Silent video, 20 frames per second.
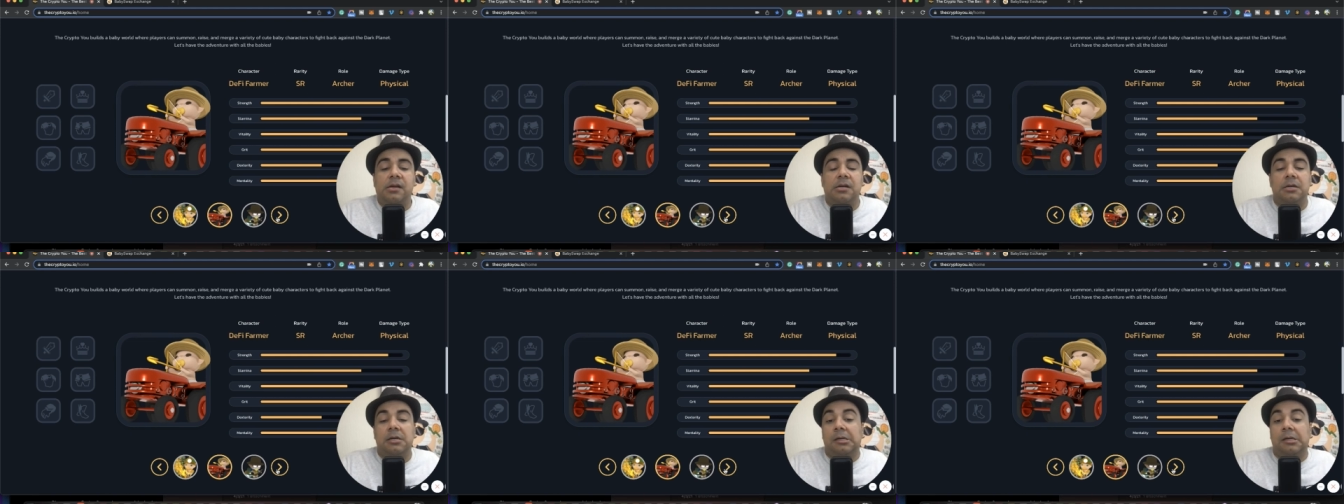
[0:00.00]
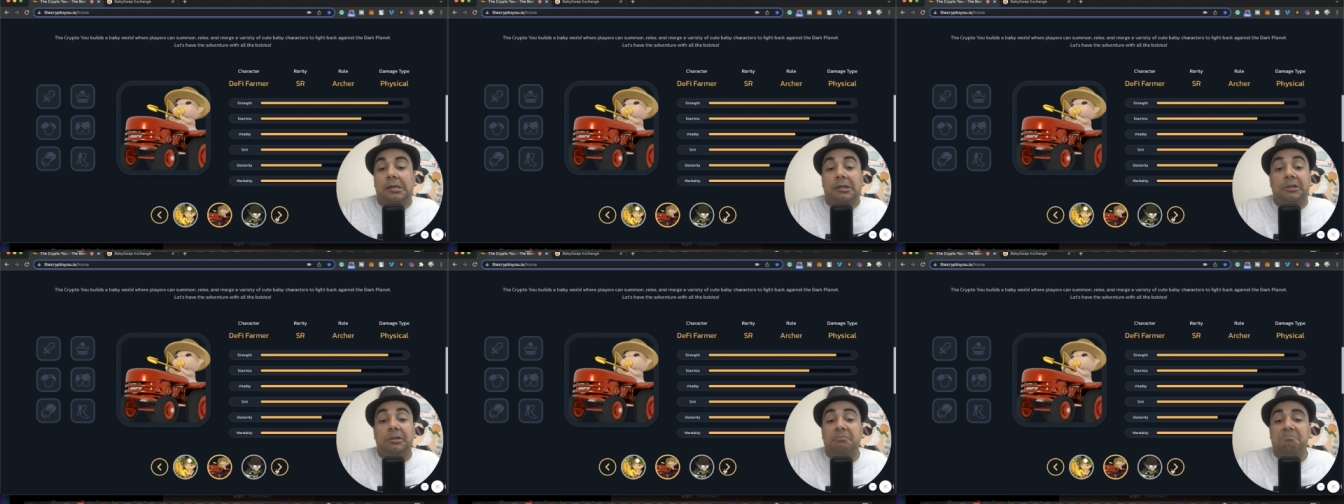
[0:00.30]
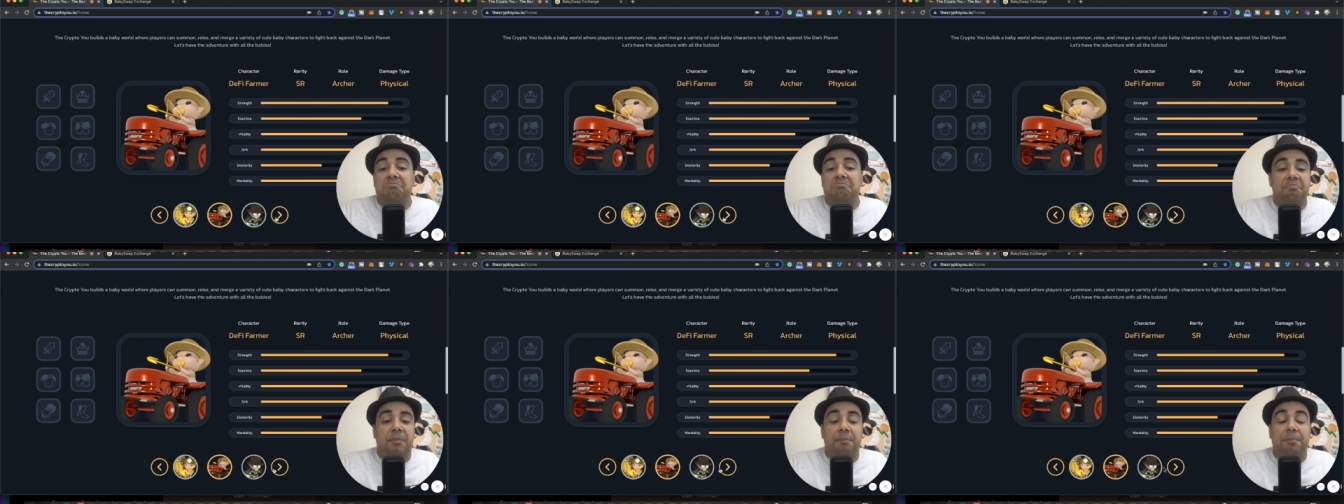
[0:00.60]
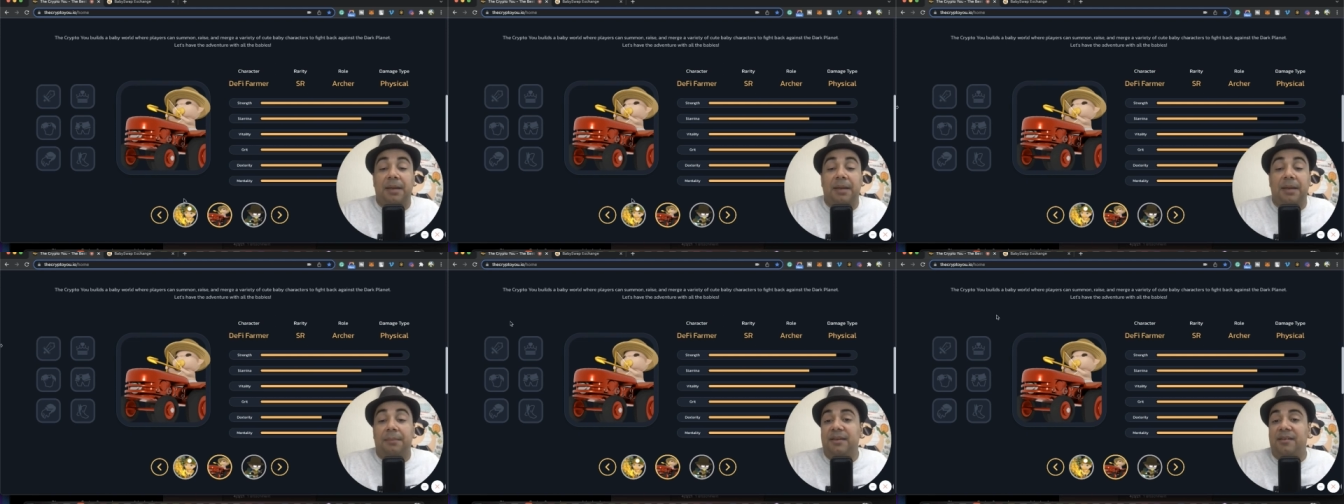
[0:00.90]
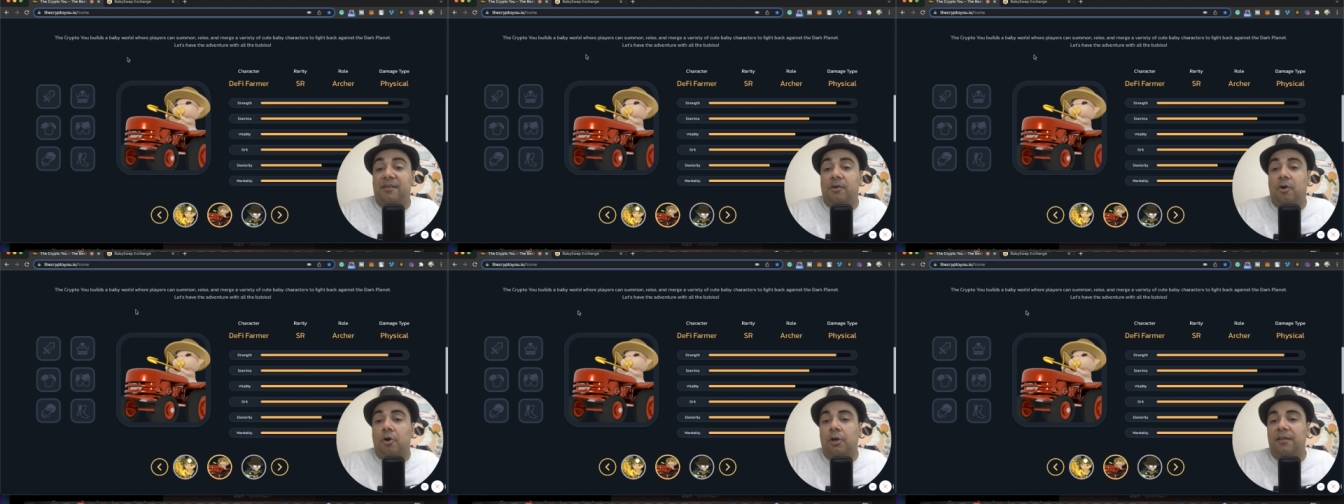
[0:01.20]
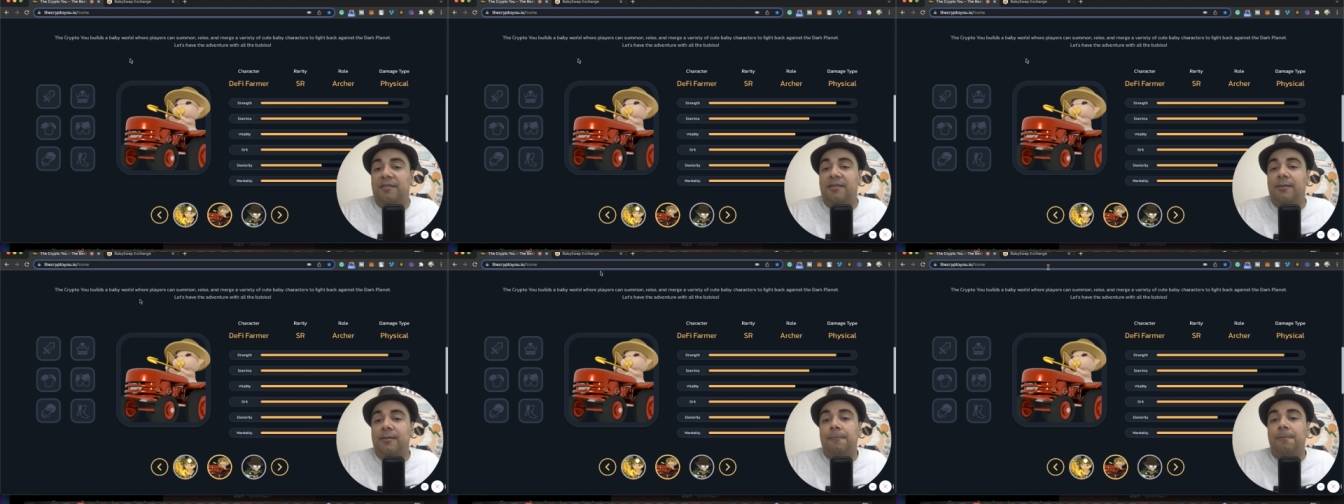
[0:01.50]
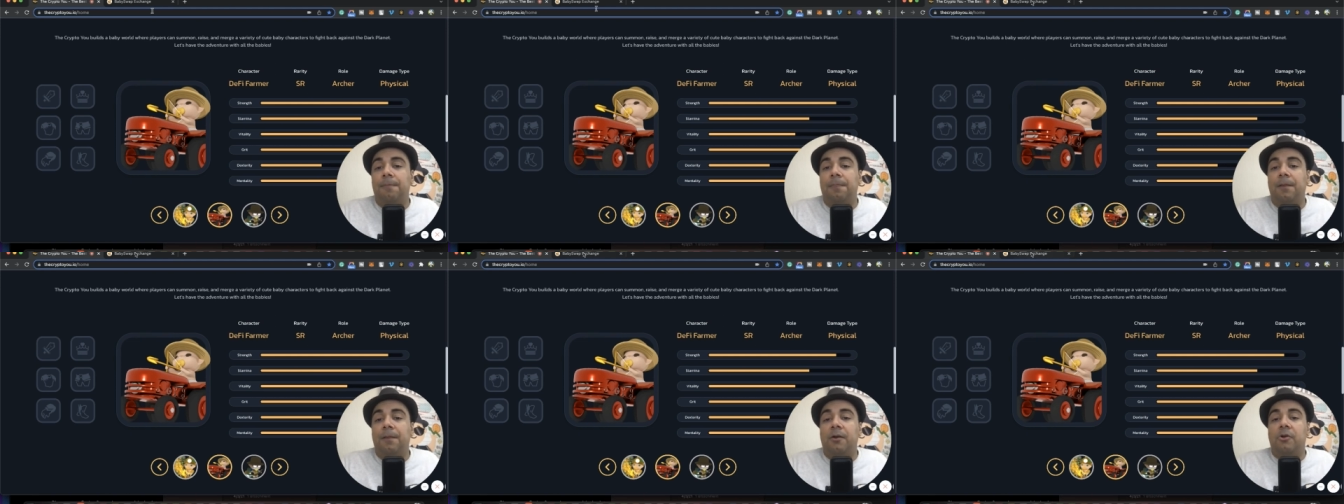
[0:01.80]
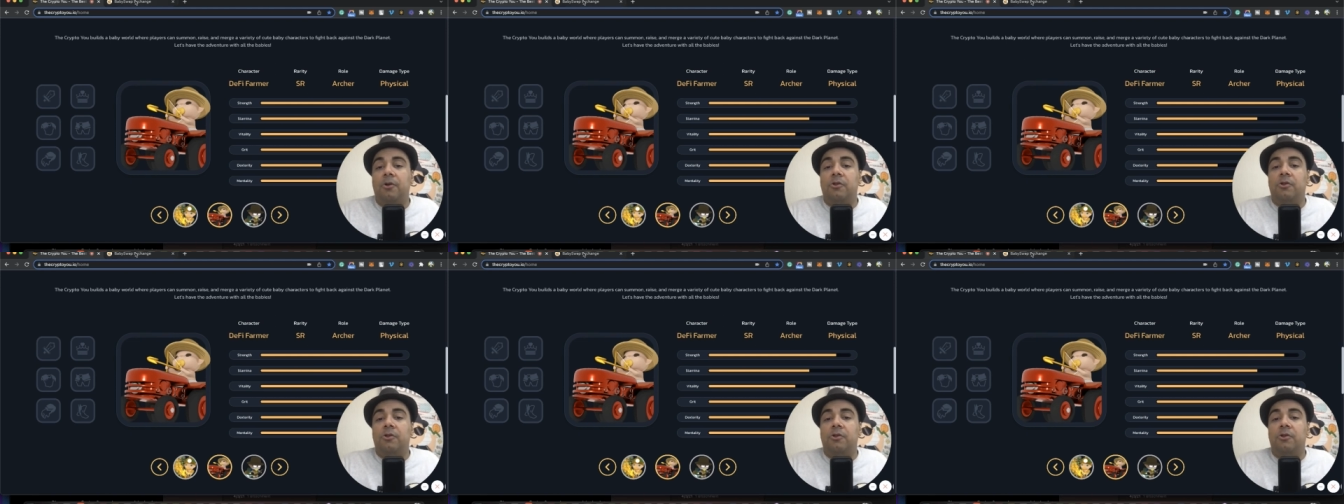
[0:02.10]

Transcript: uh, baby coins. So